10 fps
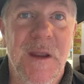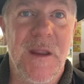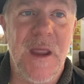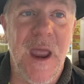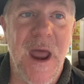
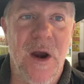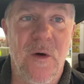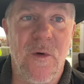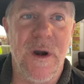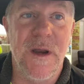they had
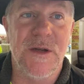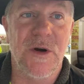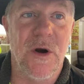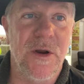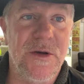already
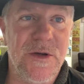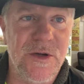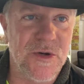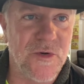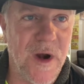started to
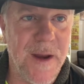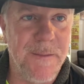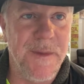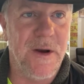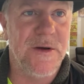
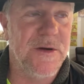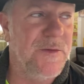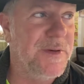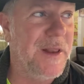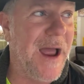scrape, you know, to
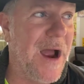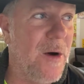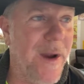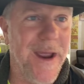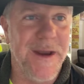
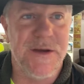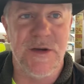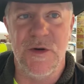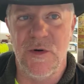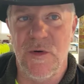plow and
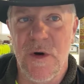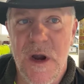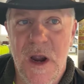to